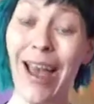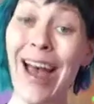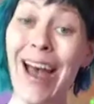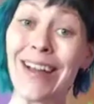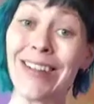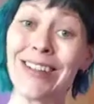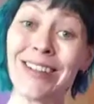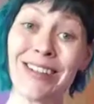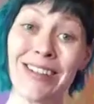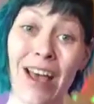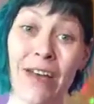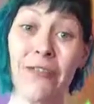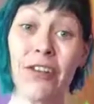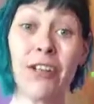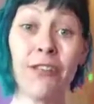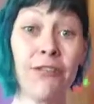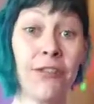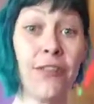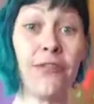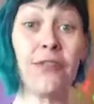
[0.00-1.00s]
at
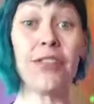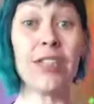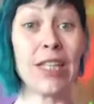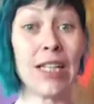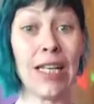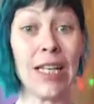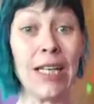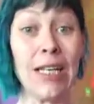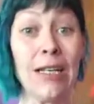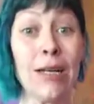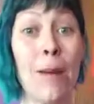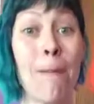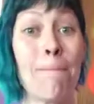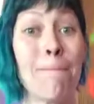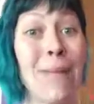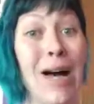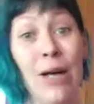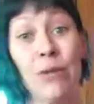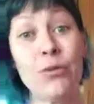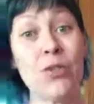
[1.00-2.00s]

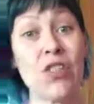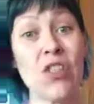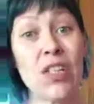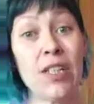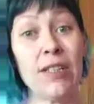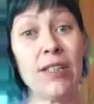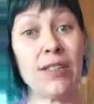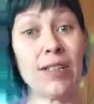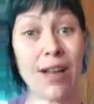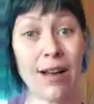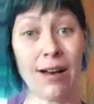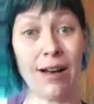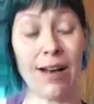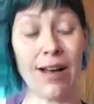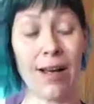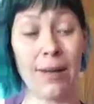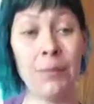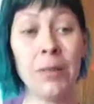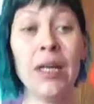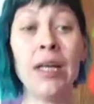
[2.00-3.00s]
7:15 Mountain
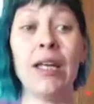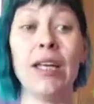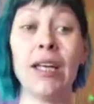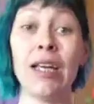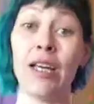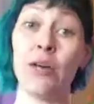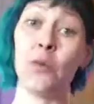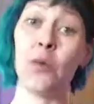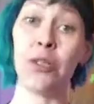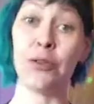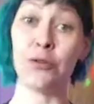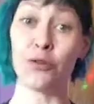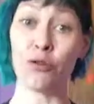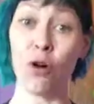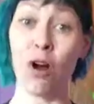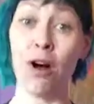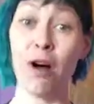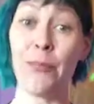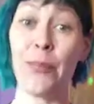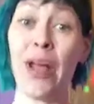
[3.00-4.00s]
Time, it will
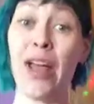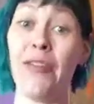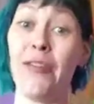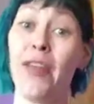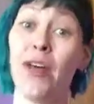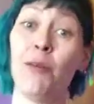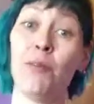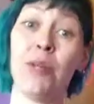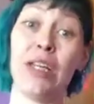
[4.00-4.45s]
drop and there'll